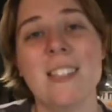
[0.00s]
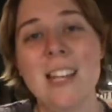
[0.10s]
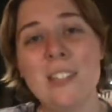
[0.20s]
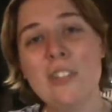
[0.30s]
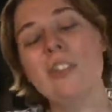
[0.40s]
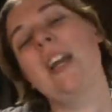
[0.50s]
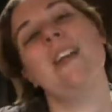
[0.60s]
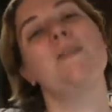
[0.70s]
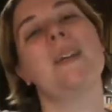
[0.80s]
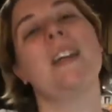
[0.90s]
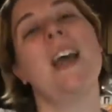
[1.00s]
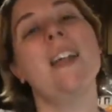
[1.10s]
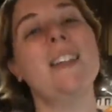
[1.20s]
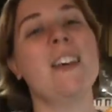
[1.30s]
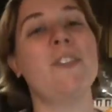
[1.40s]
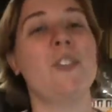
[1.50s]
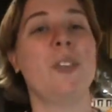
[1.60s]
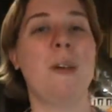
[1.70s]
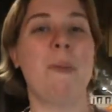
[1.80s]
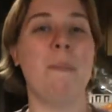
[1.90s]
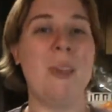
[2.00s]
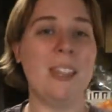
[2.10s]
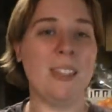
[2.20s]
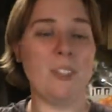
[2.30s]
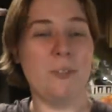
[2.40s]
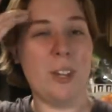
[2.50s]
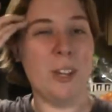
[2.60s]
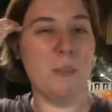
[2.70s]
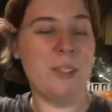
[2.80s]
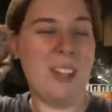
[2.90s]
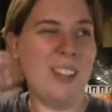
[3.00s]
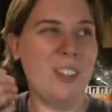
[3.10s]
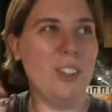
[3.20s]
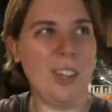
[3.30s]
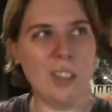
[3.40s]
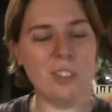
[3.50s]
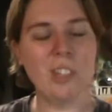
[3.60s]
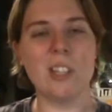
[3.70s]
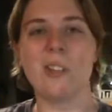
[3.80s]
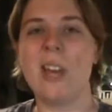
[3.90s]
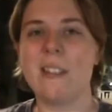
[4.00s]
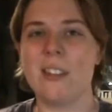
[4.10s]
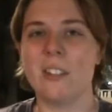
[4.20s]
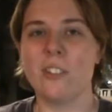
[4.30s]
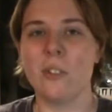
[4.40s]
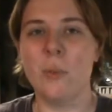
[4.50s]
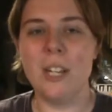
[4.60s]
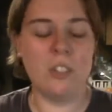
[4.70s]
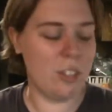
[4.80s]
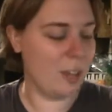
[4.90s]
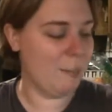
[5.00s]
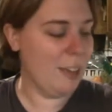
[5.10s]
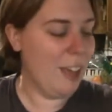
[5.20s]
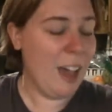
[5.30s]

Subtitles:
Thanks to you guys being kind enough to let me make these films, and occasionally you guys actually watch them,